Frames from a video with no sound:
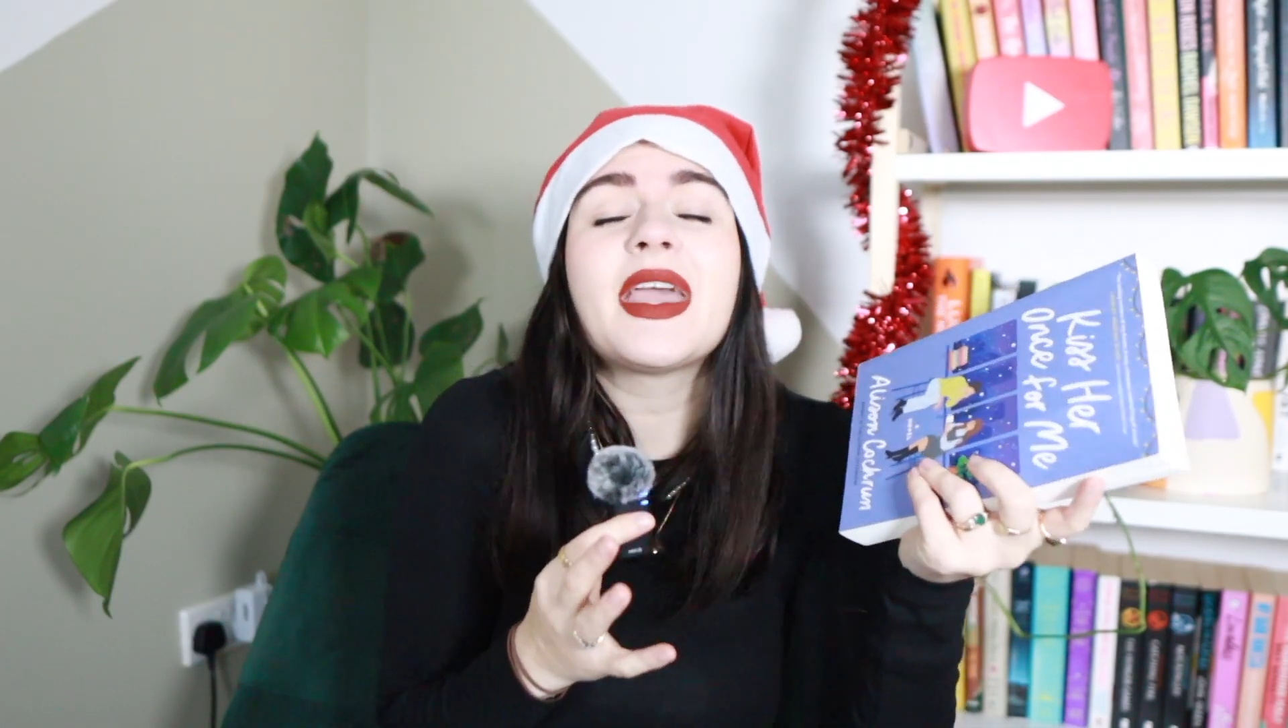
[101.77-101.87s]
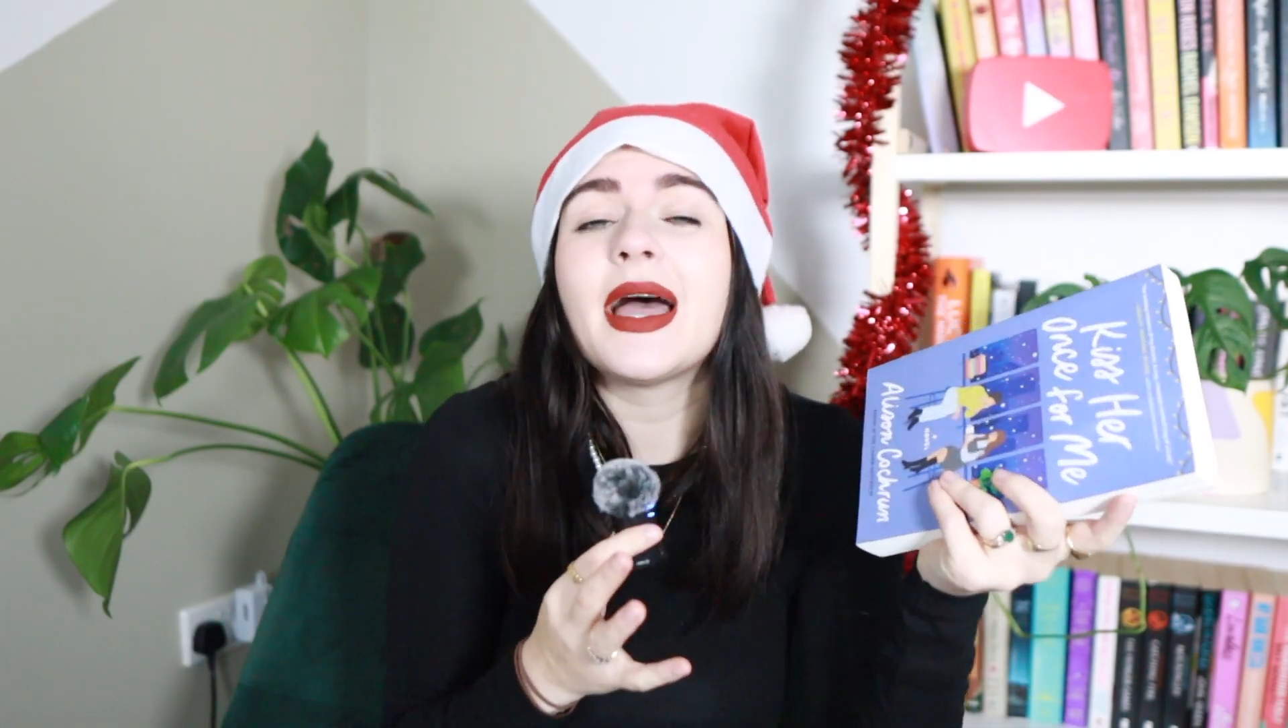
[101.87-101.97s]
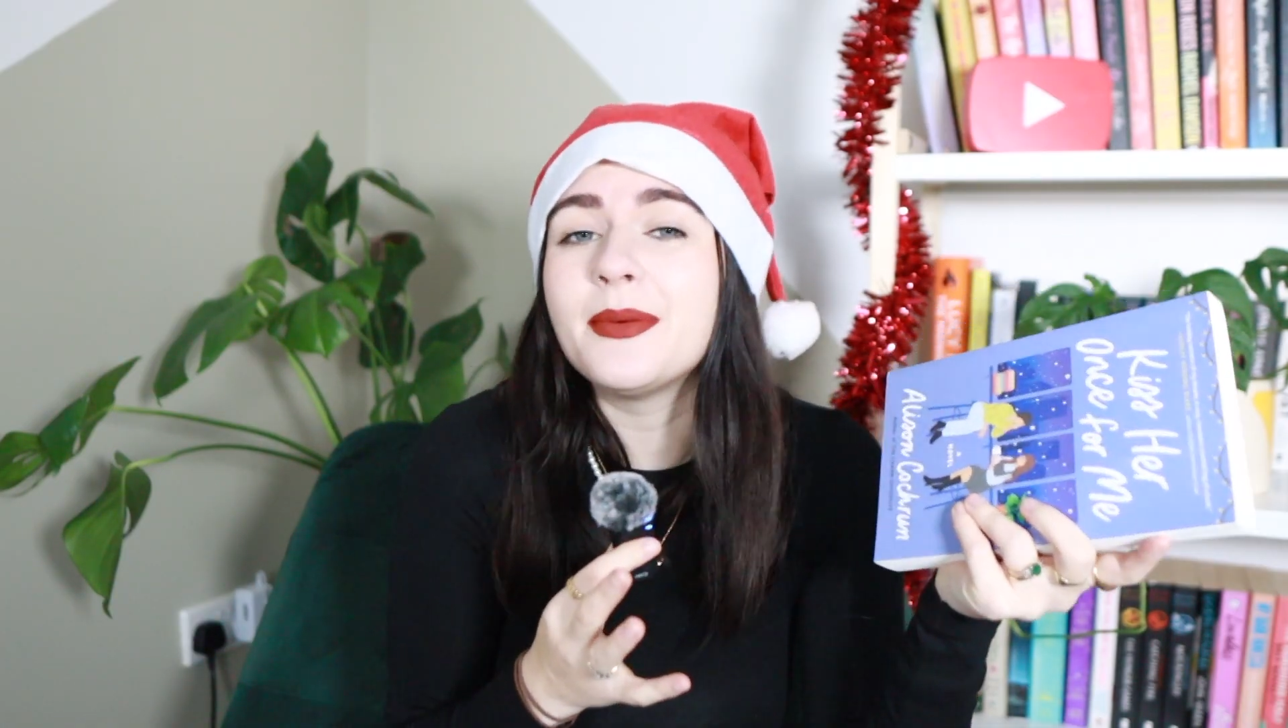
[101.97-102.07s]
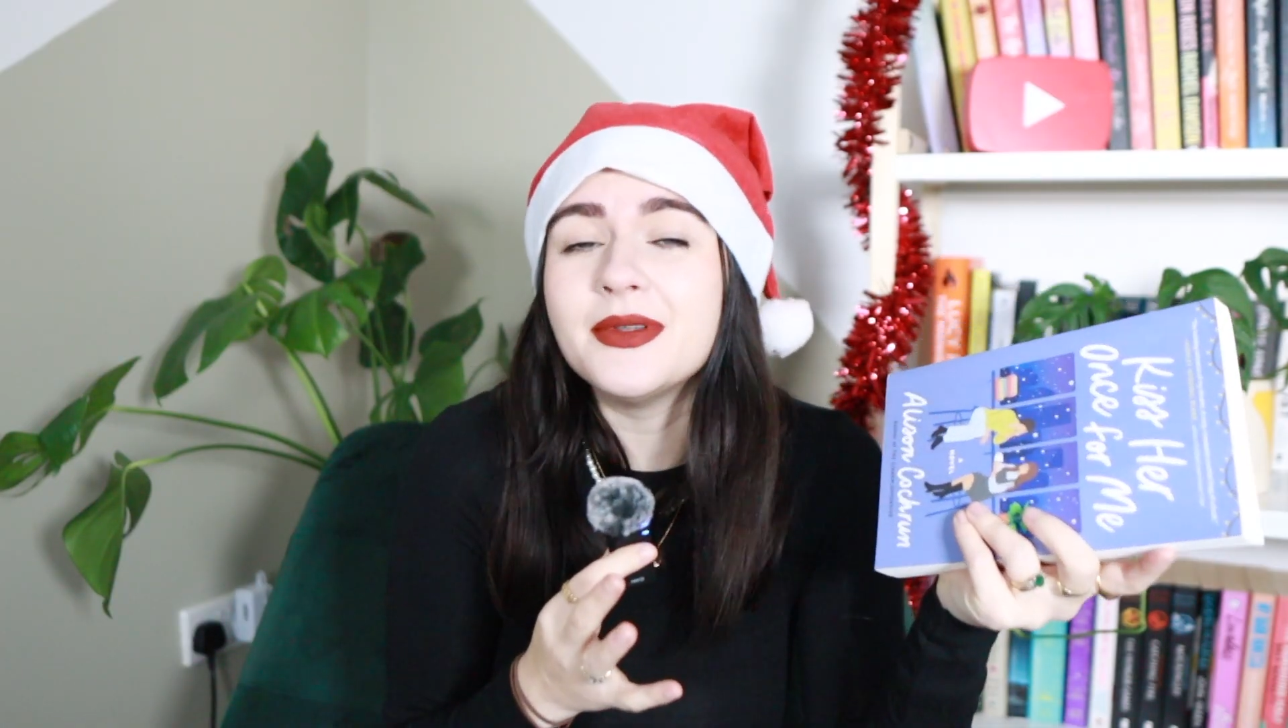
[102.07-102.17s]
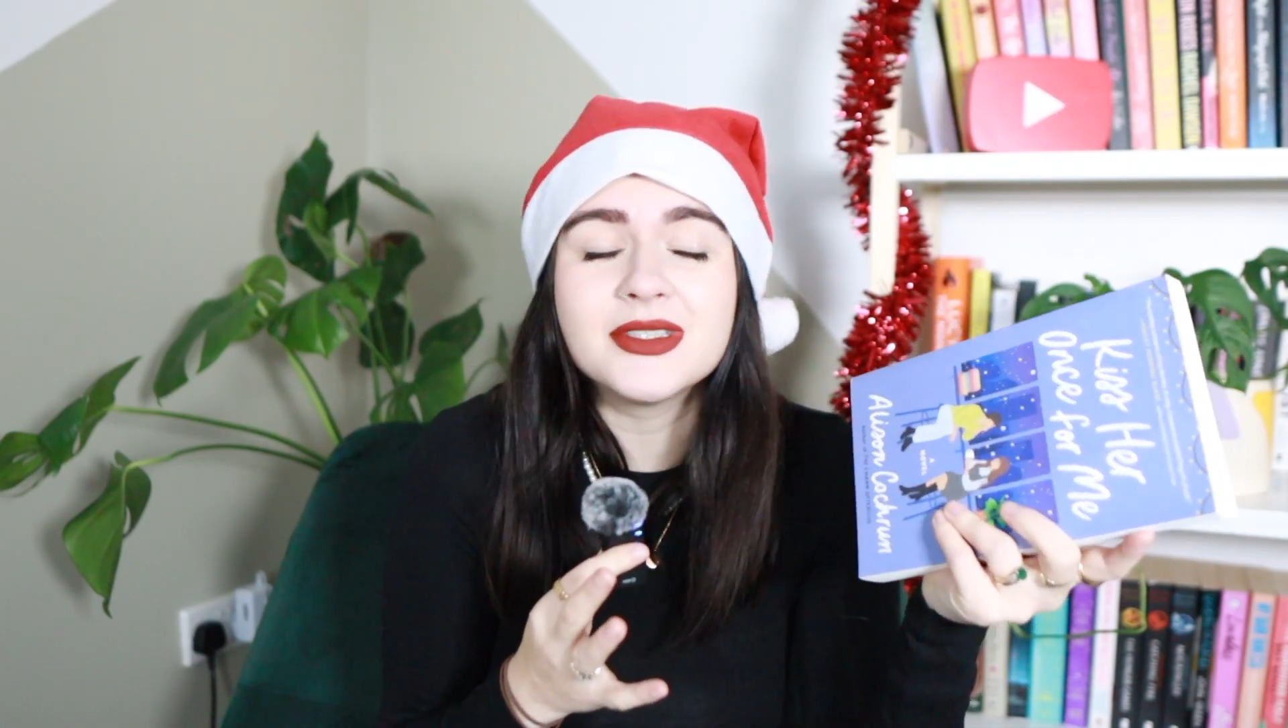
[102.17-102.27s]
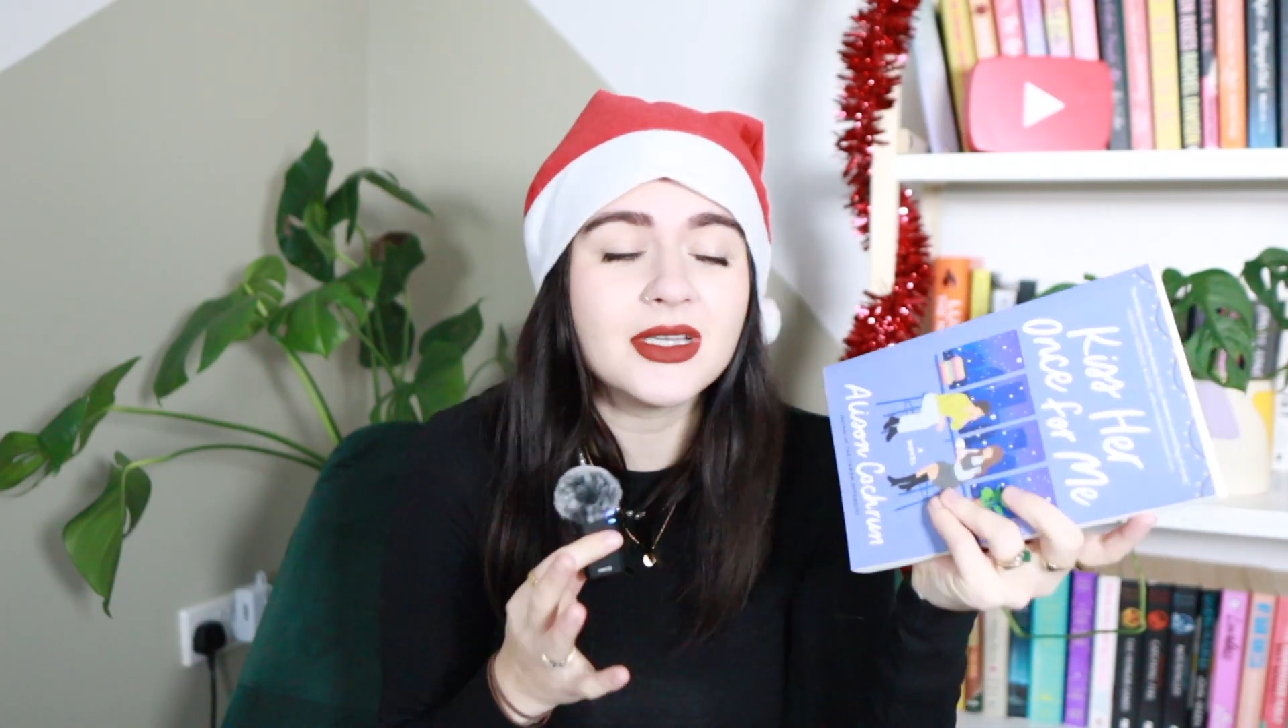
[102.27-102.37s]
happens.